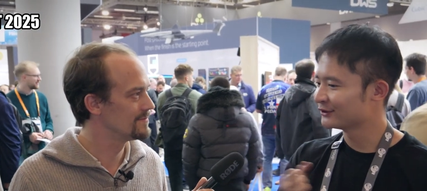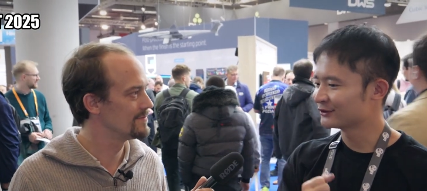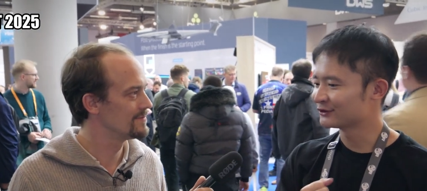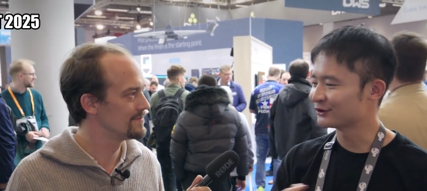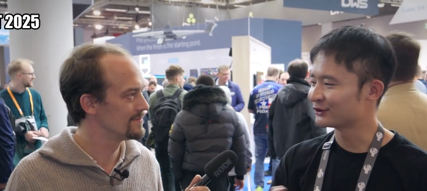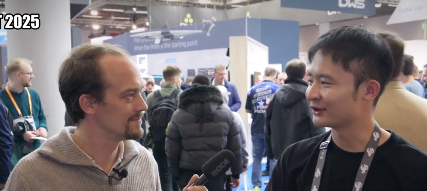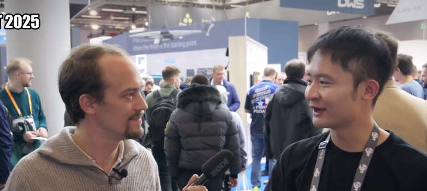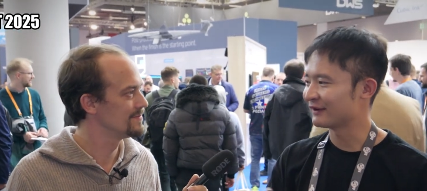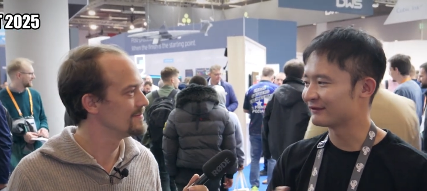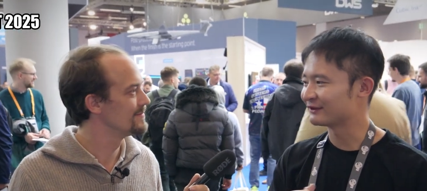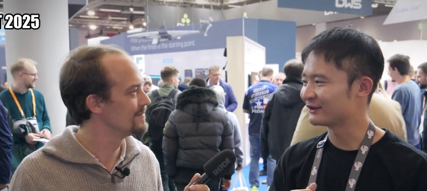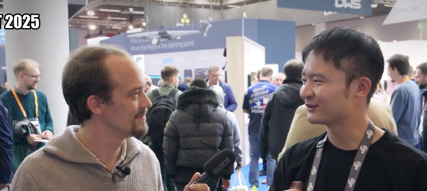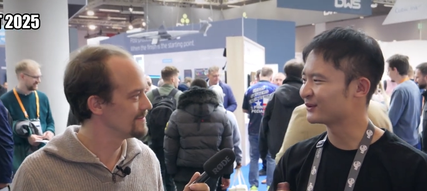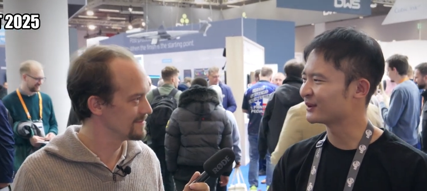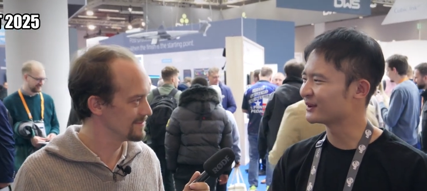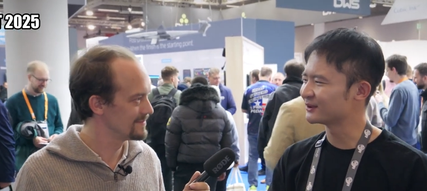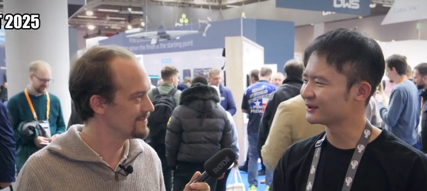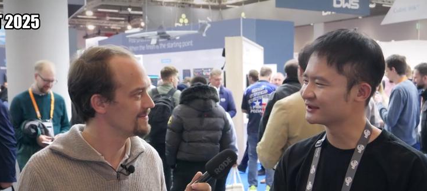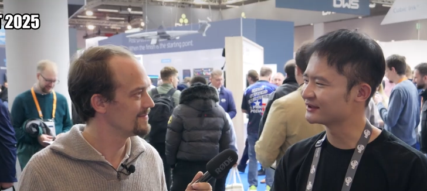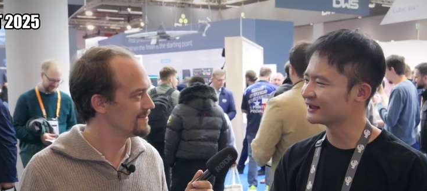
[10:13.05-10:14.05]
Speaker 1: so you have
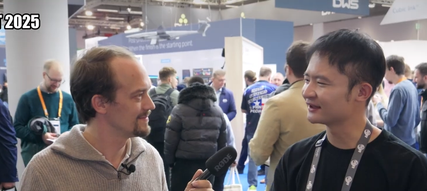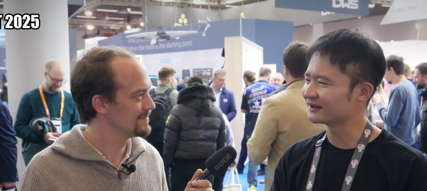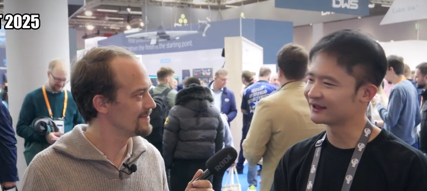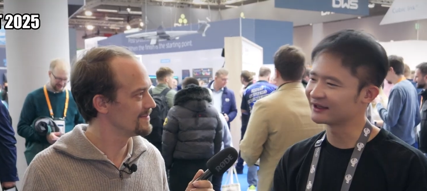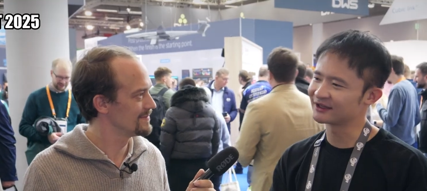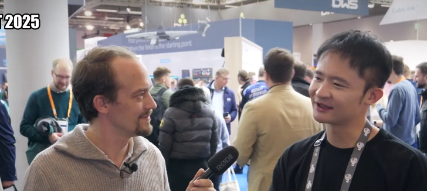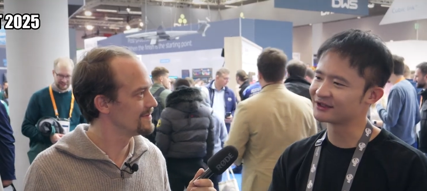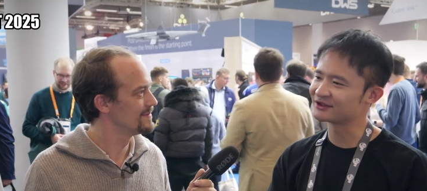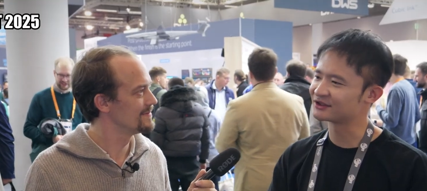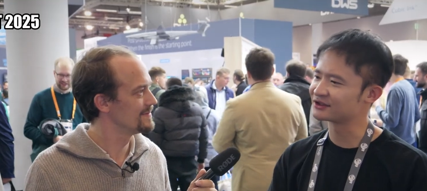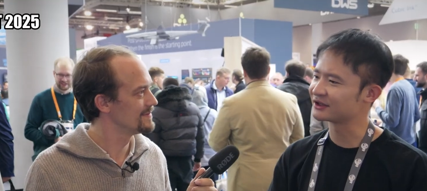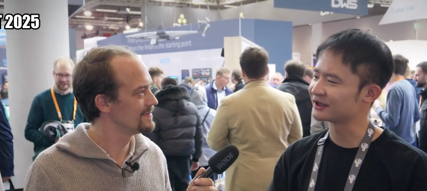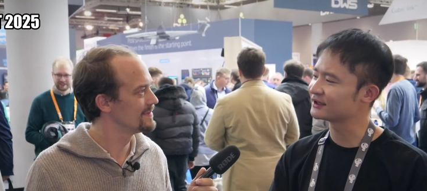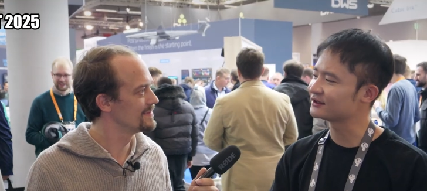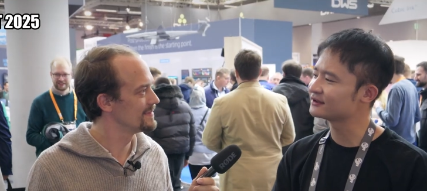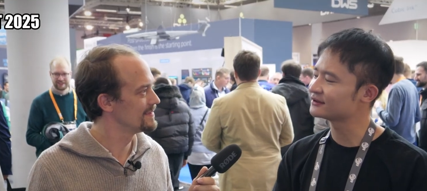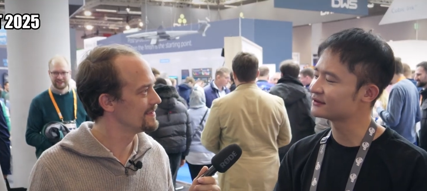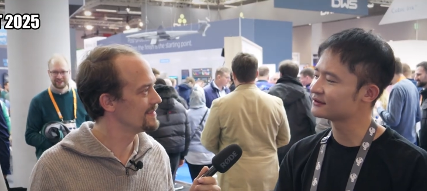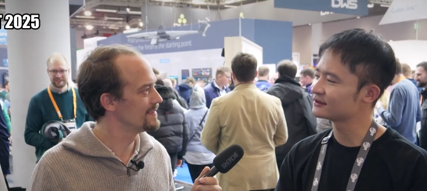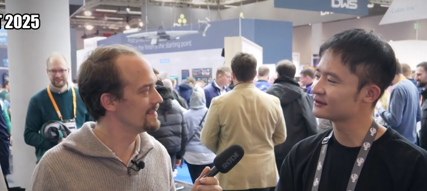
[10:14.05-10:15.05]
different like
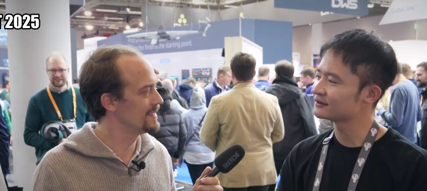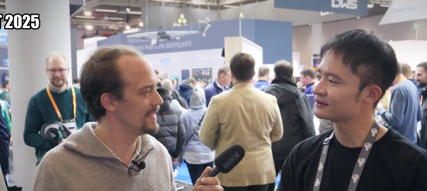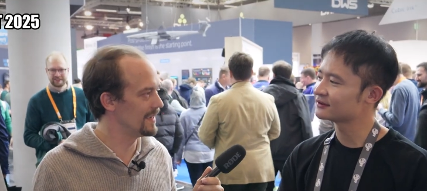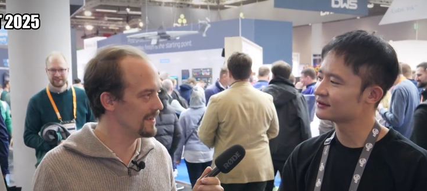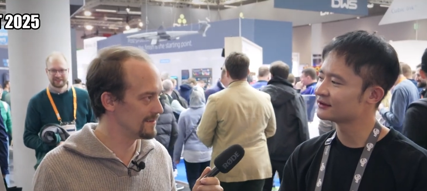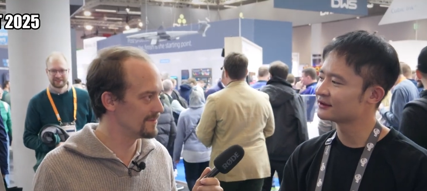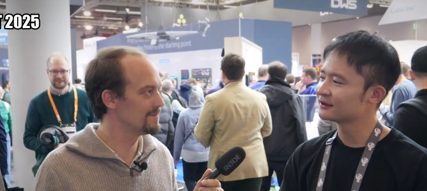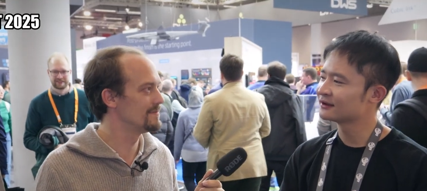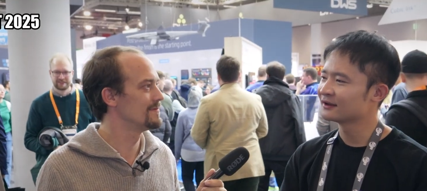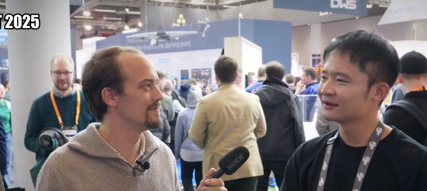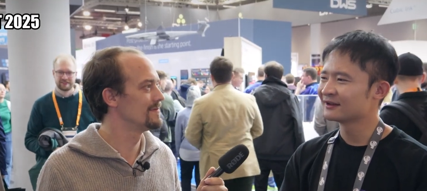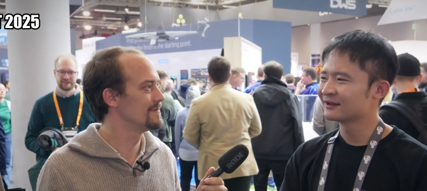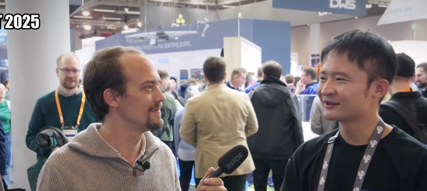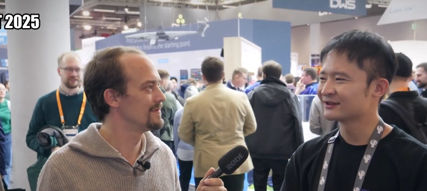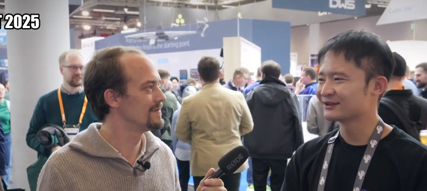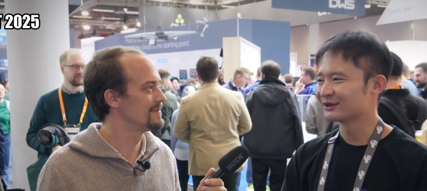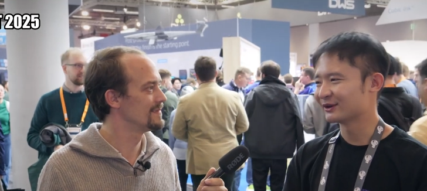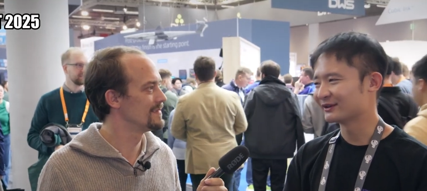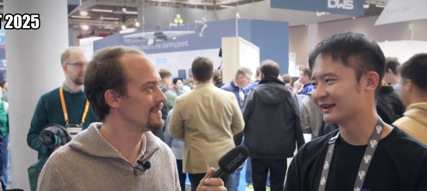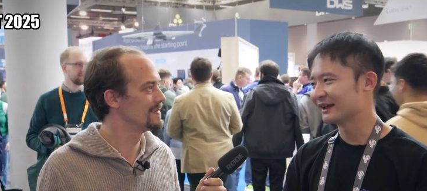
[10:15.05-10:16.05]
constraints. Yep.
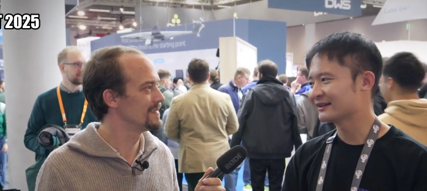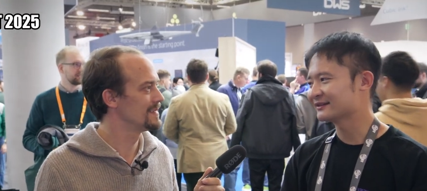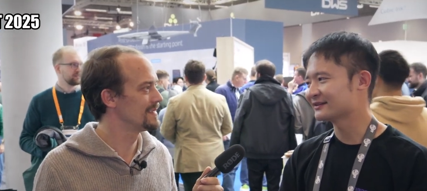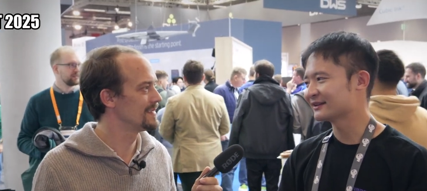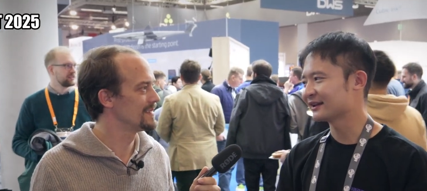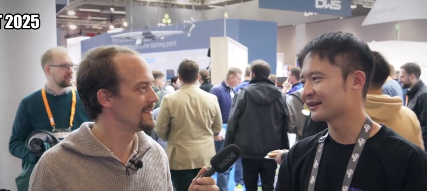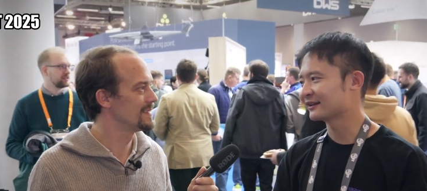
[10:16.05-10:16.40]
So that's